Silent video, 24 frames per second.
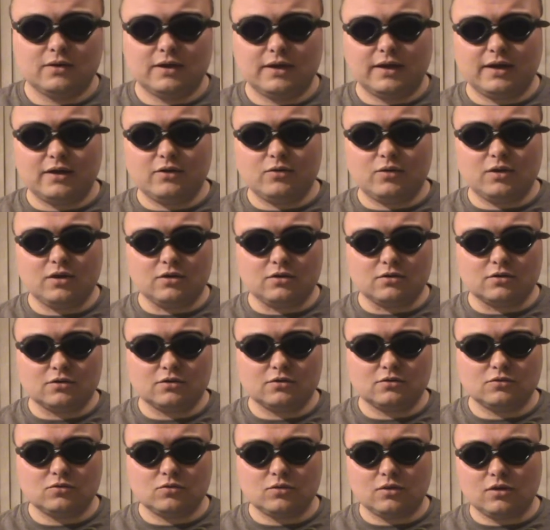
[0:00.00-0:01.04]
How do I
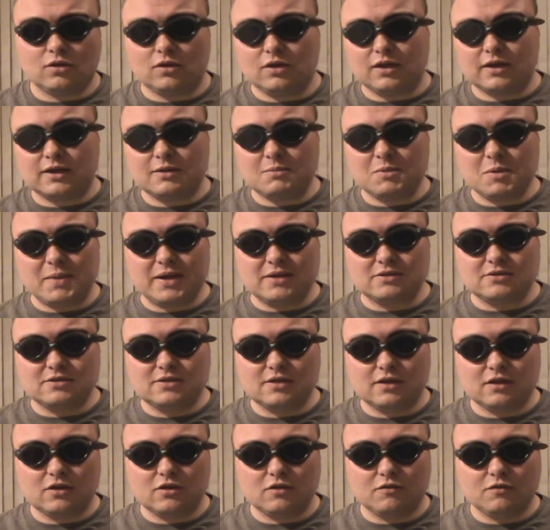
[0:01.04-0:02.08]
look? Do I look like I'm about to
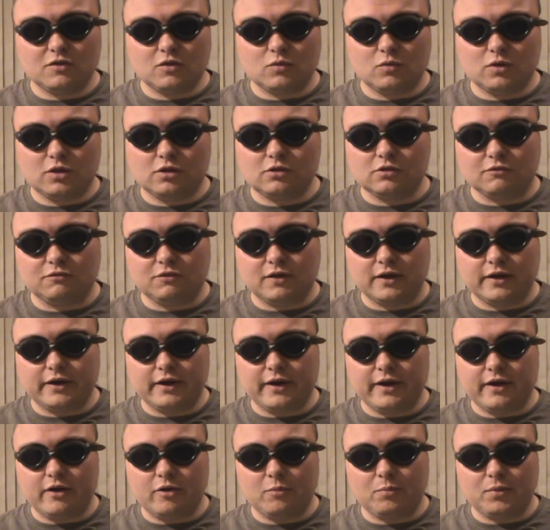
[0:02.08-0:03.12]
take over the world or fly
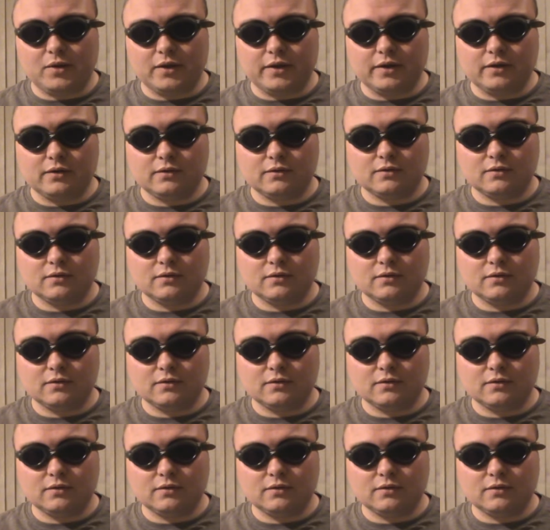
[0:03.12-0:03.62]
an aeroplane?